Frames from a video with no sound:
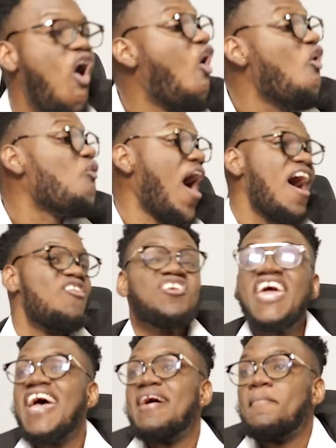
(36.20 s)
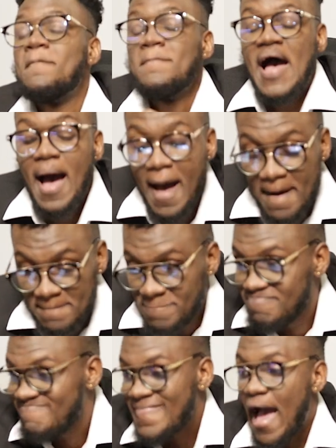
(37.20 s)
Oh wow, yeah.
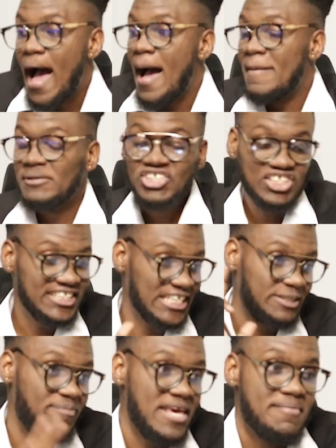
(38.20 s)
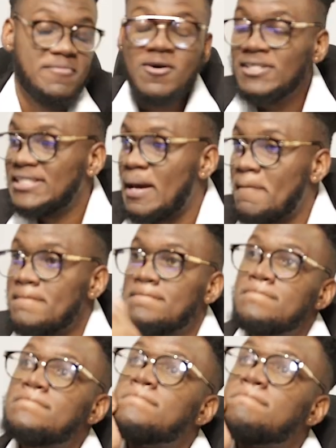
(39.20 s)
Um, um, Jesus beam, no sir.
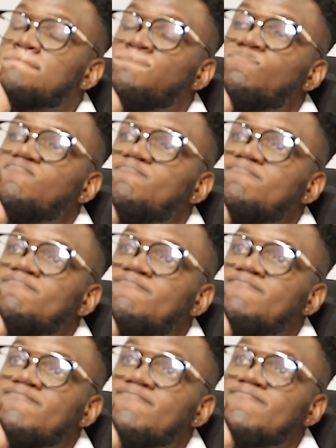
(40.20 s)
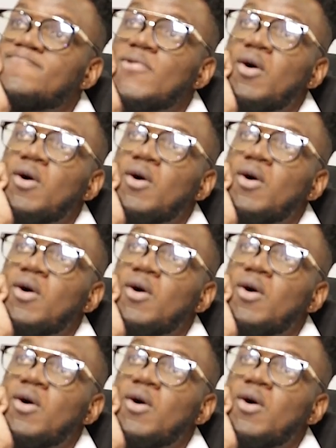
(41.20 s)
Mm-mm, mm-mm.